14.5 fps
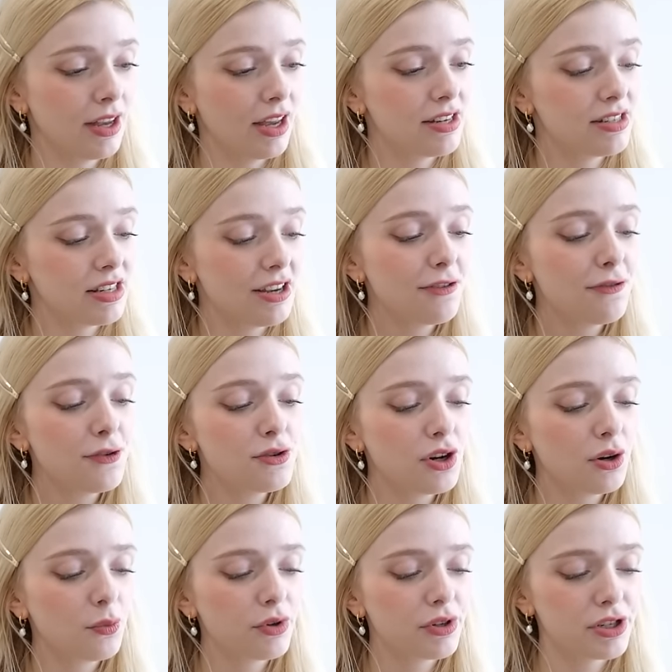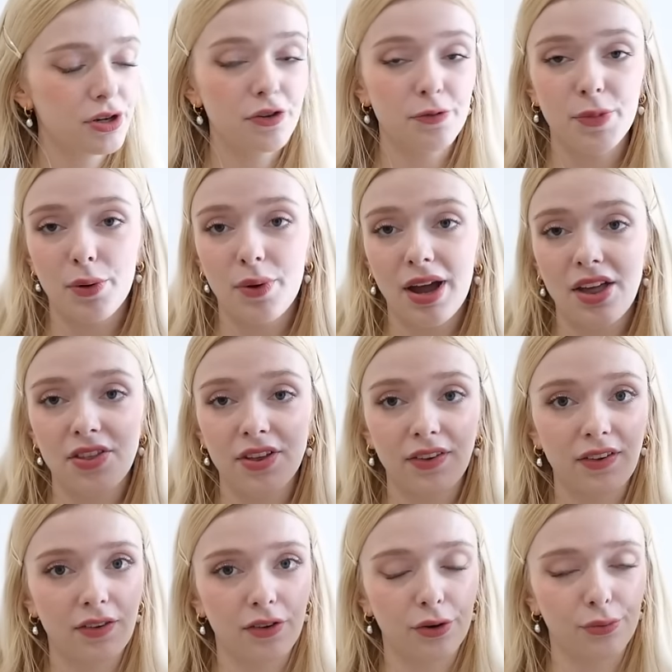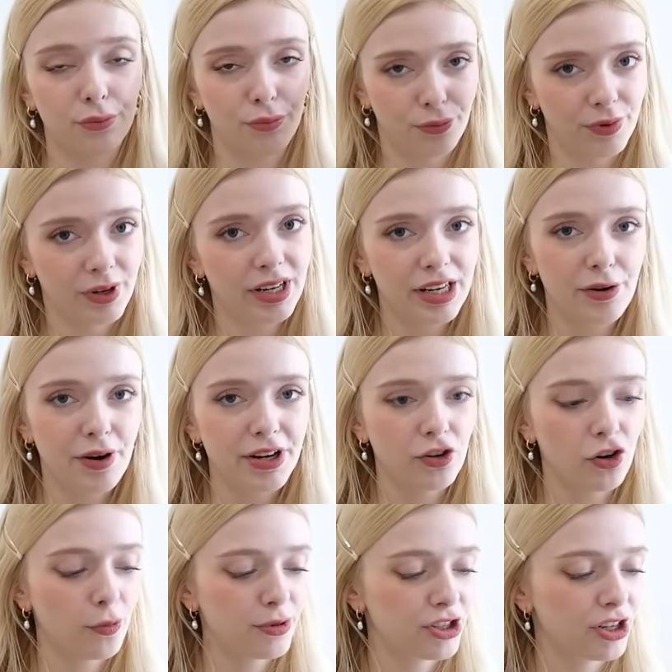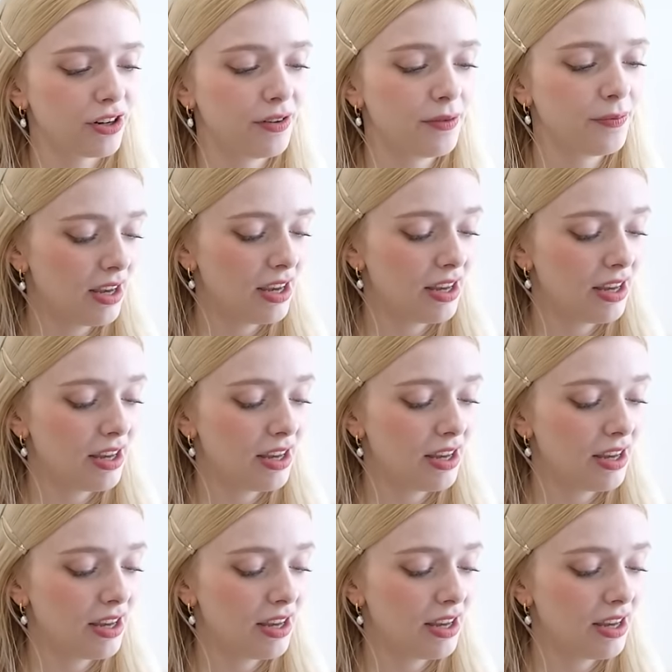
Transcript: And if you don't want to use mohair, this is a really great option.